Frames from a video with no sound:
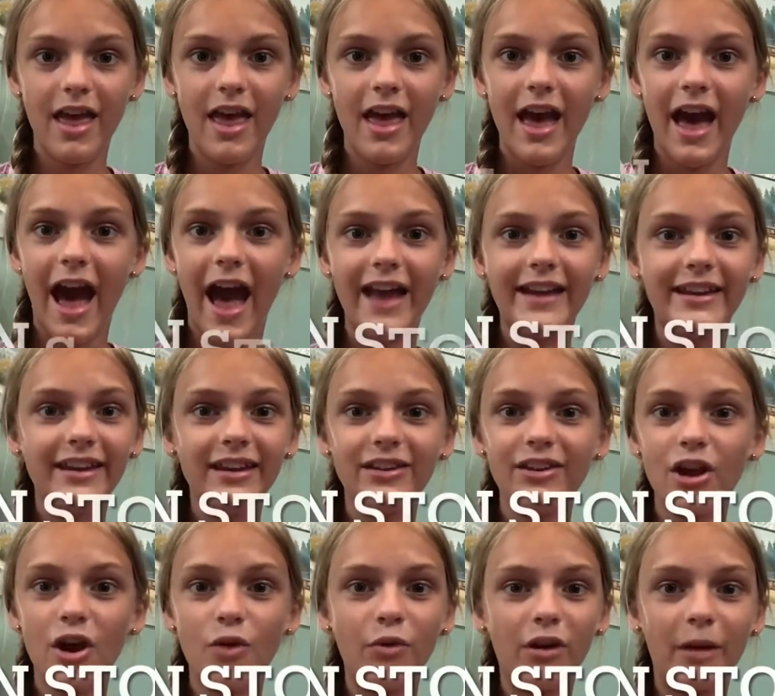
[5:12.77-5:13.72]
I didn't know
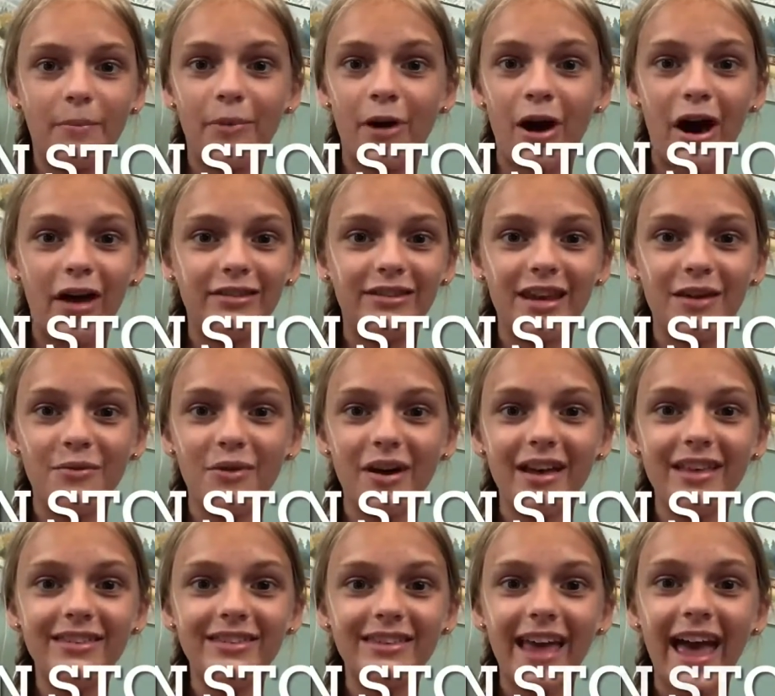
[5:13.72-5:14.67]
what a passe
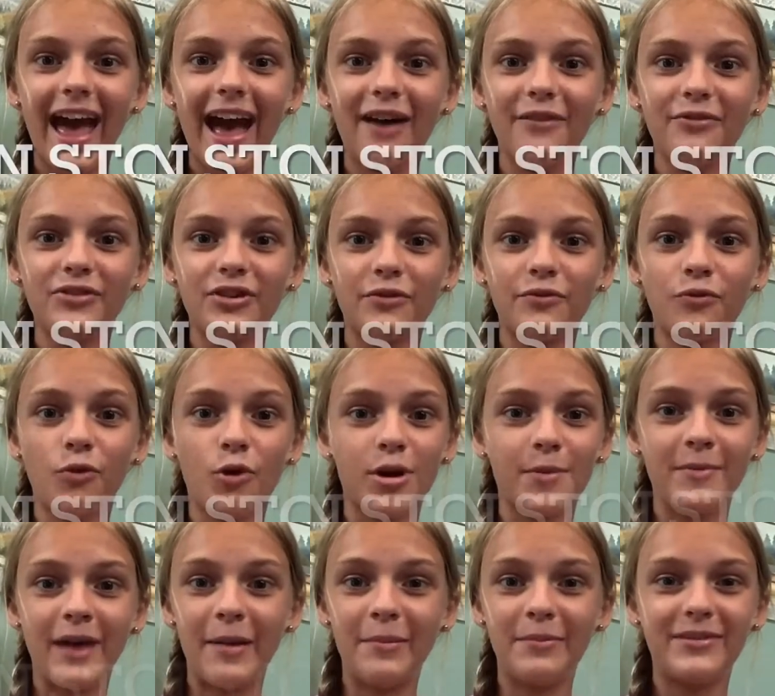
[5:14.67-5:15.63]
was after 4
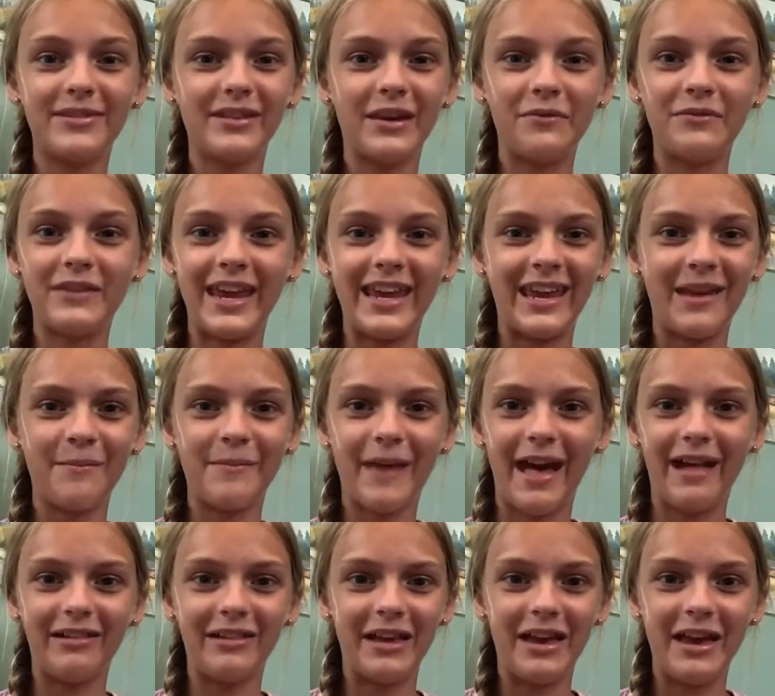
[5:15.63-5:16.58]
months of taking
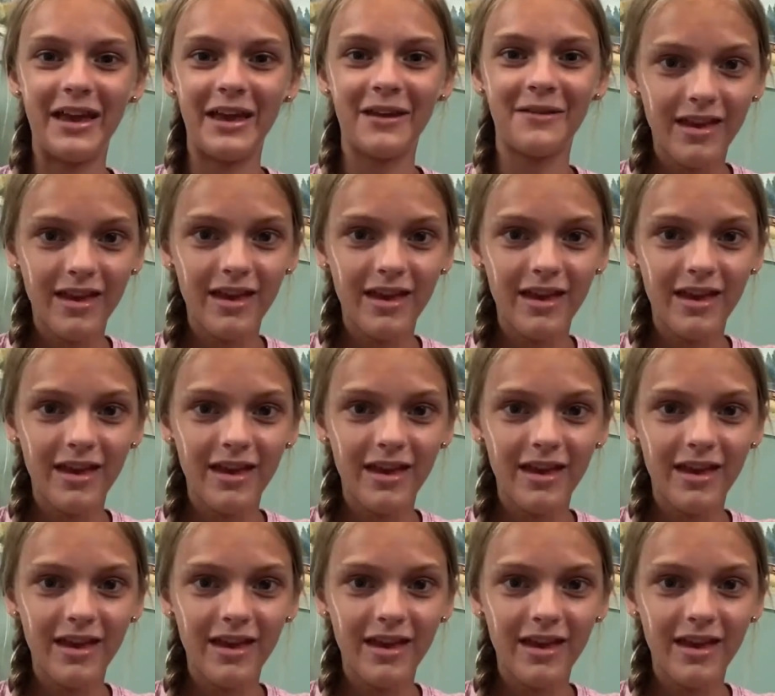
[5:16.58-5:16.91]
ballet.